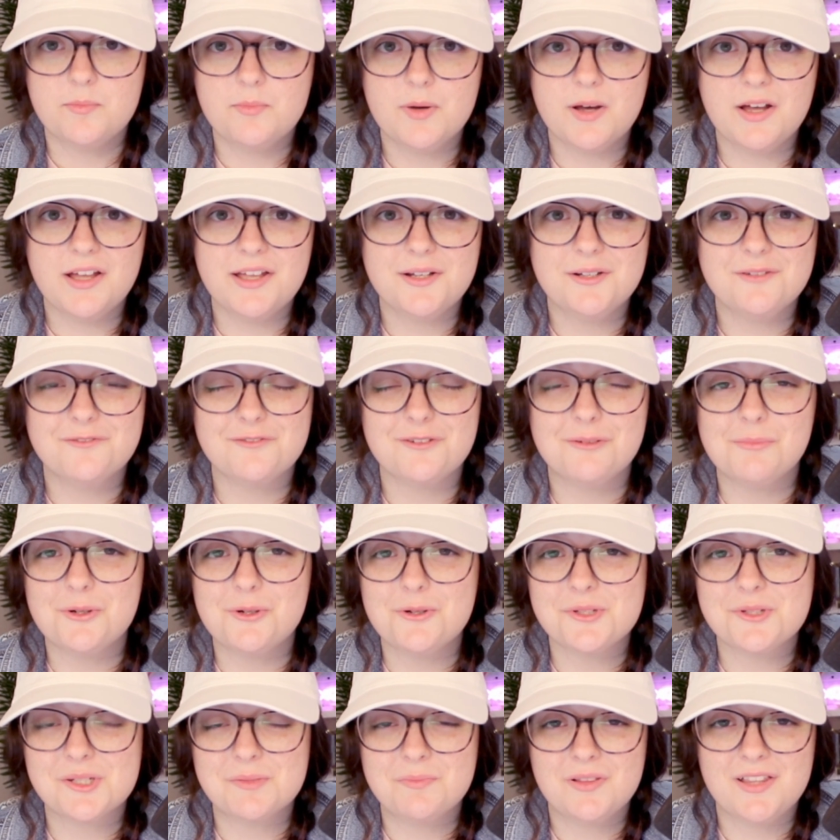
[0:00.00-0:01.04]
But for
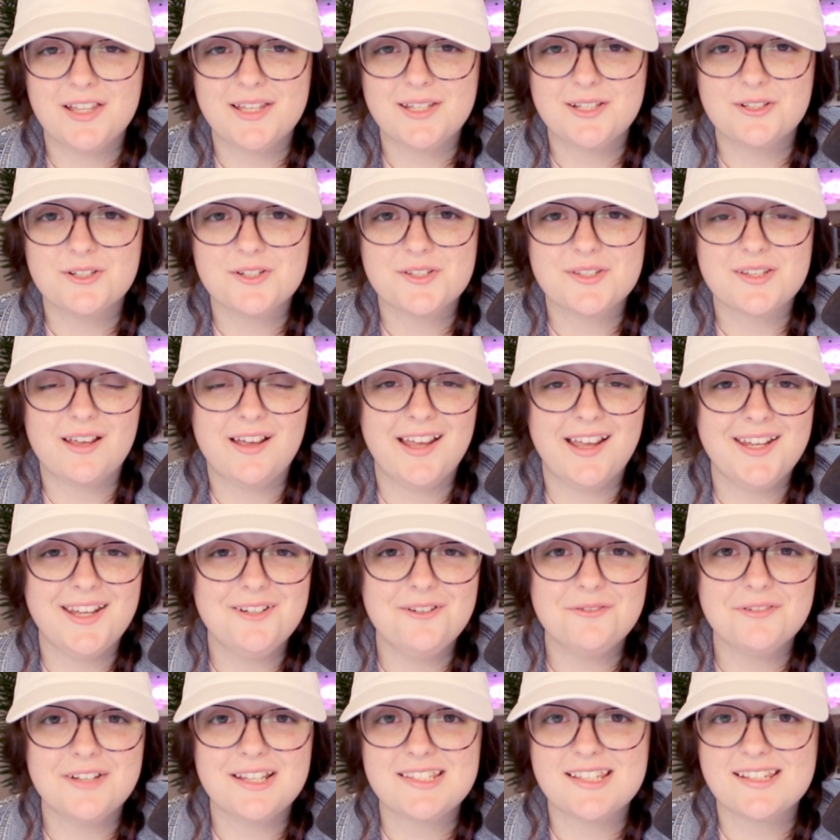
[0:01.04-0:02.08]
most players, I
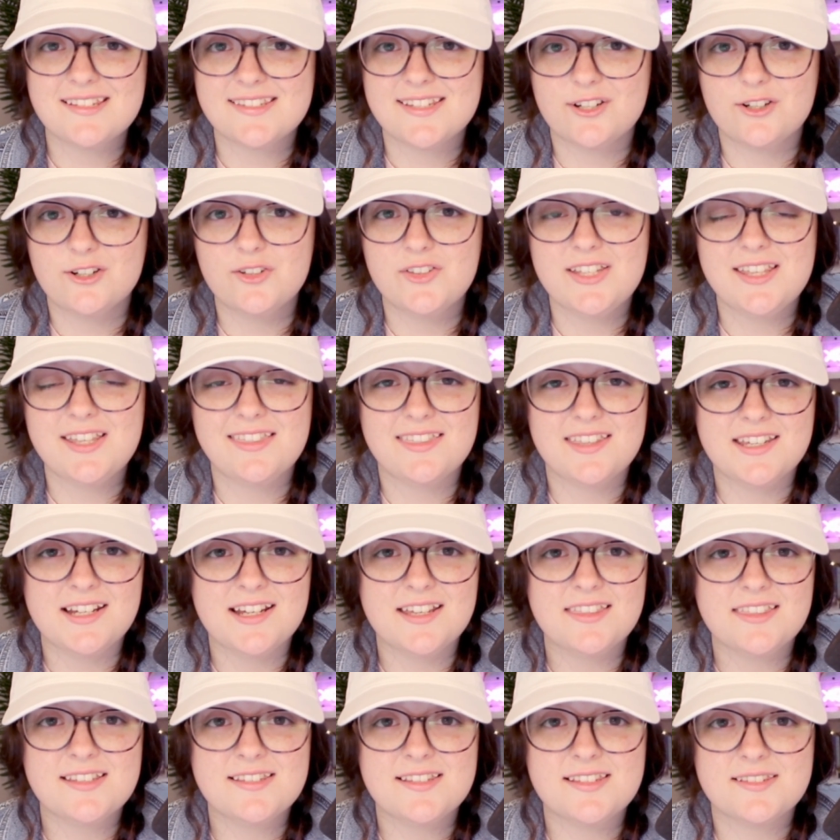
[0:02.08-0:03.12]
don't necessarily
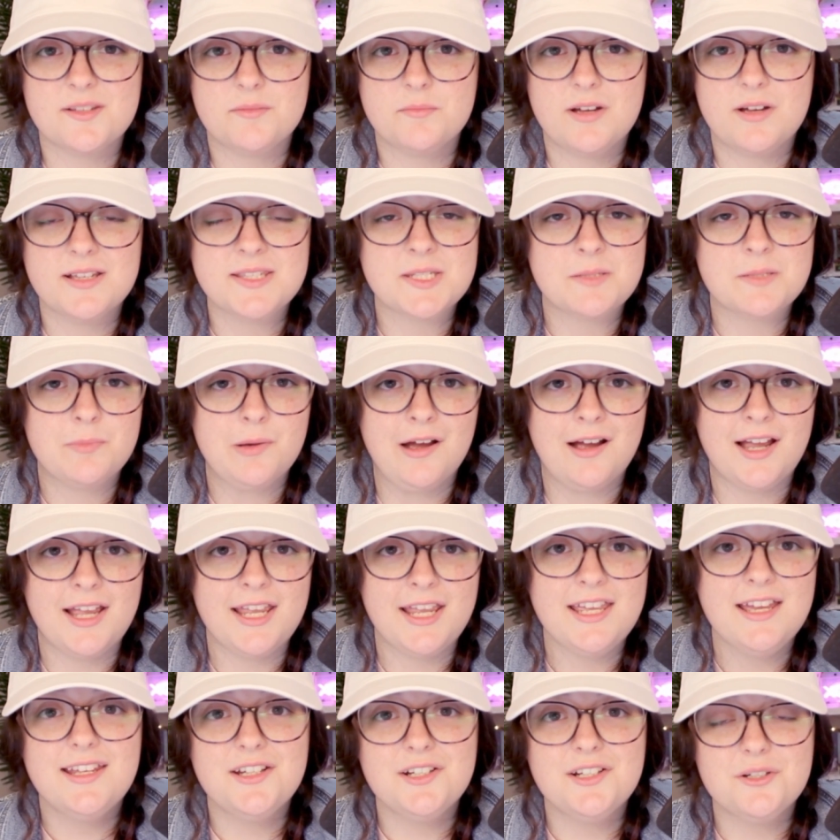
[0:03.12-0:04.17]
think this is a
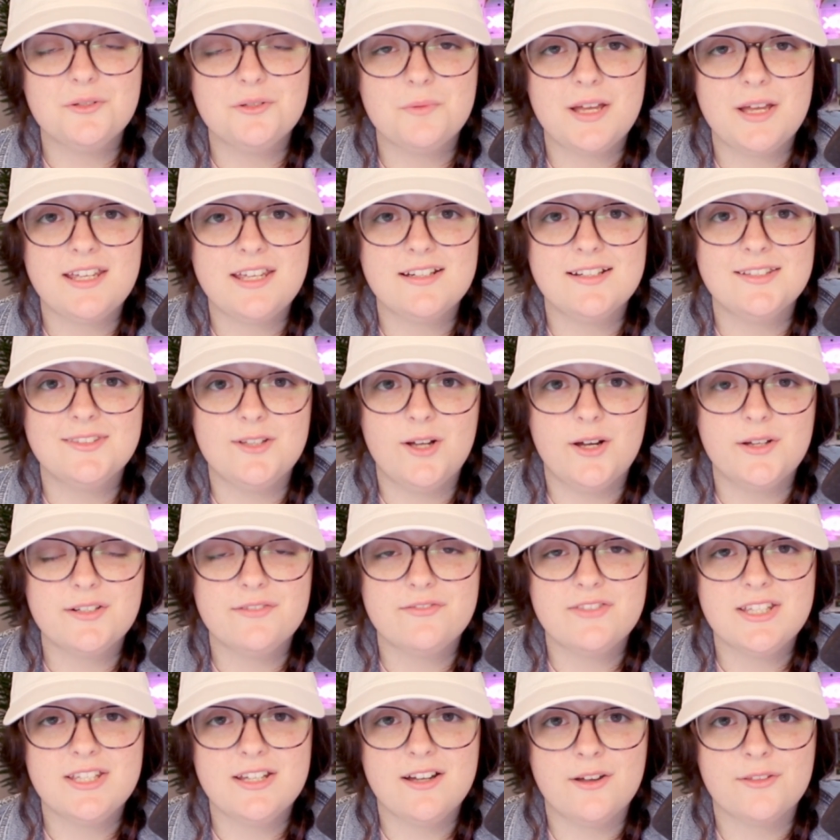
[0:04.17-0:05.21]
must-buy in a way a lot
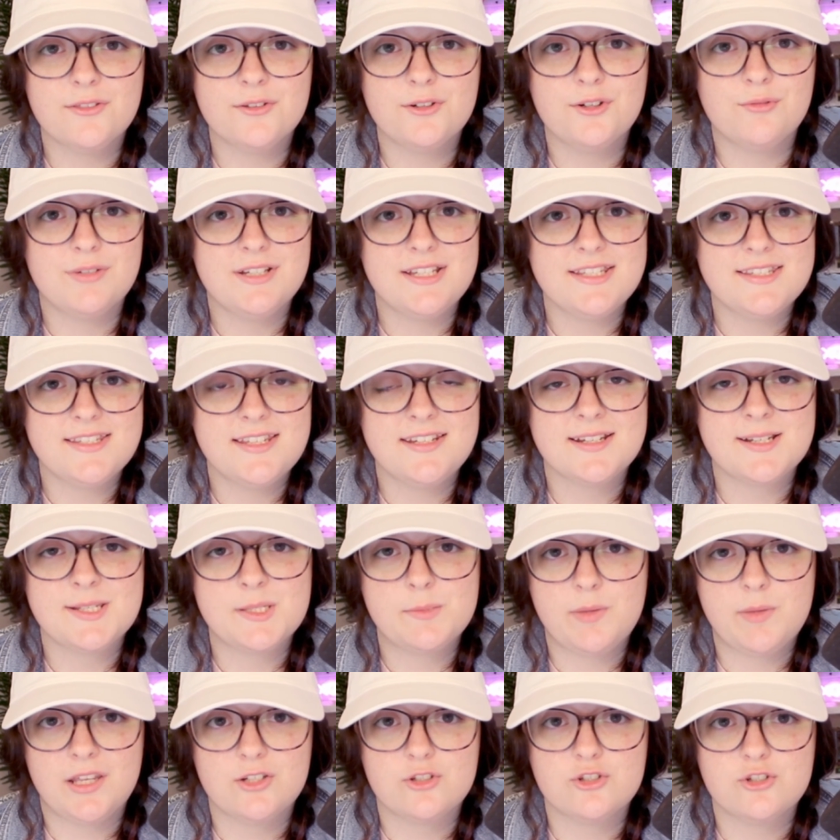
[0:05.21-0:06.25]
of the other recent
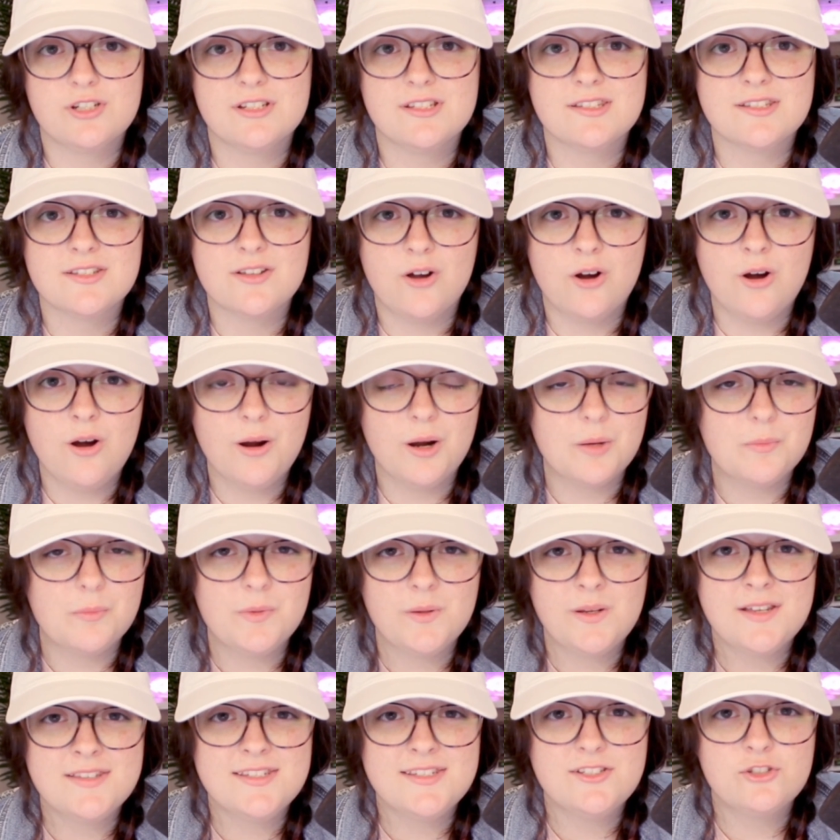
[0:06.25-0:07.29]
expansions are,
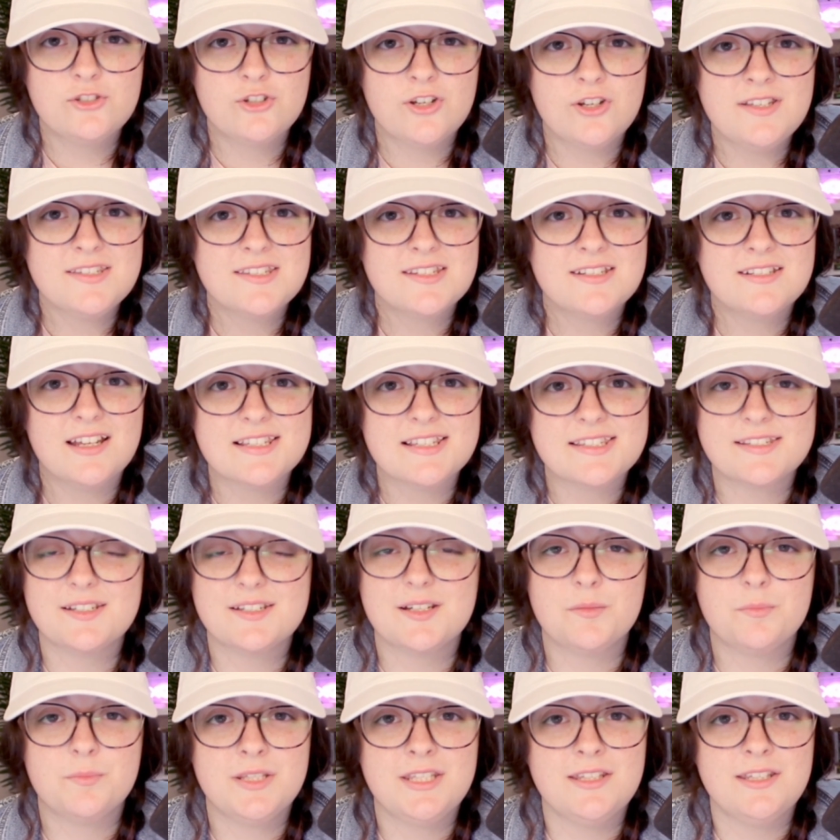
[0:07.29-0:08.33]
because it just
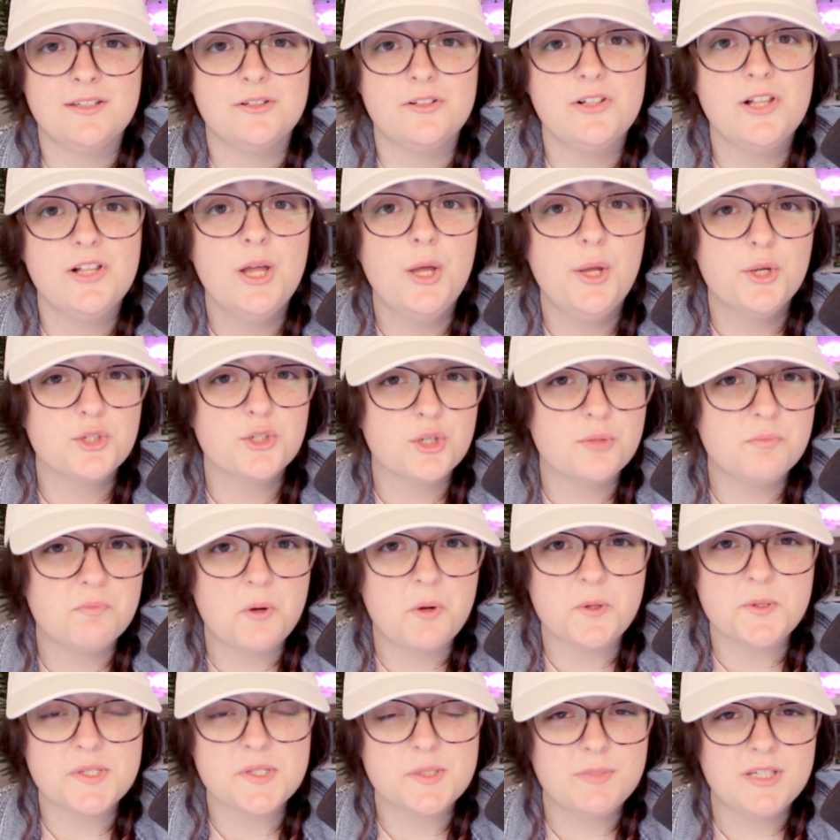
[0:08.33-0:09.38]
doesn't appeal to
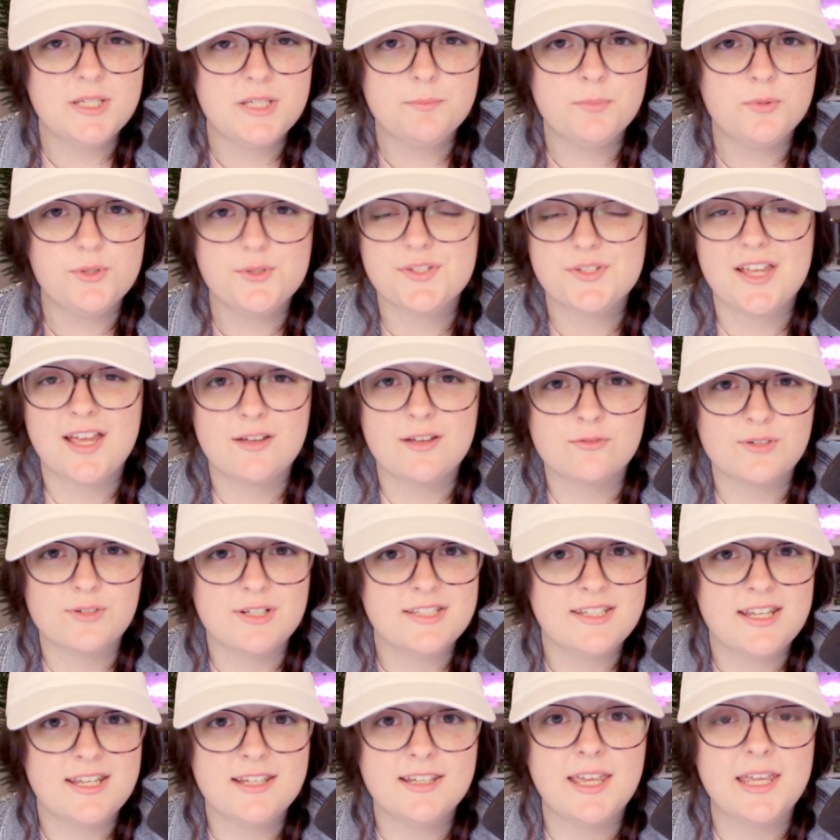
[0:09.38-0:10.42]
most people's
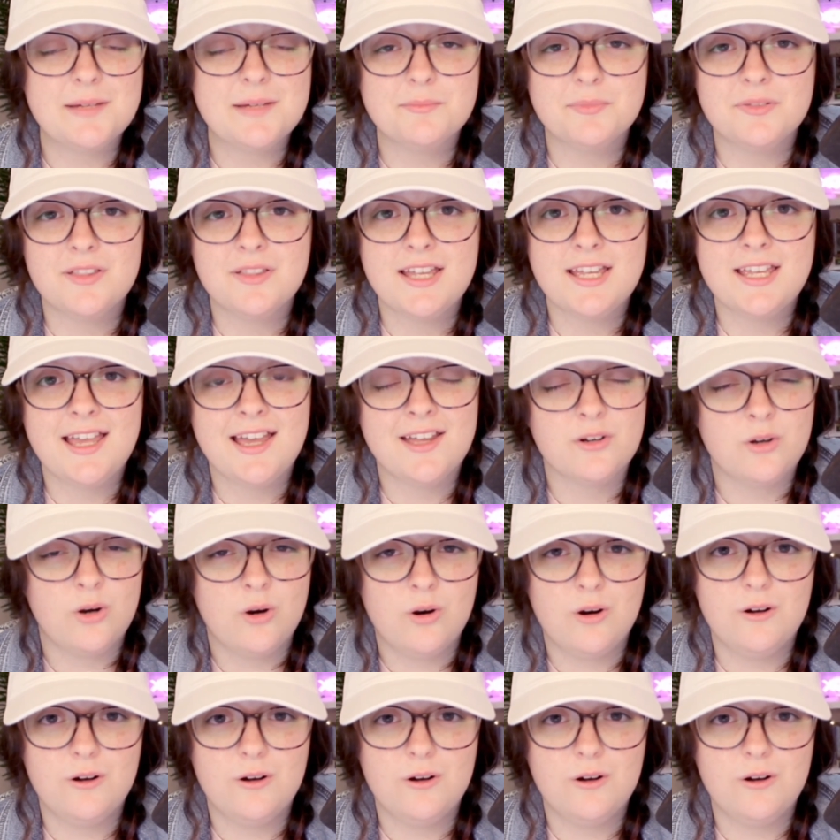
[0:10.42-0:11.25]
everyday gameplay at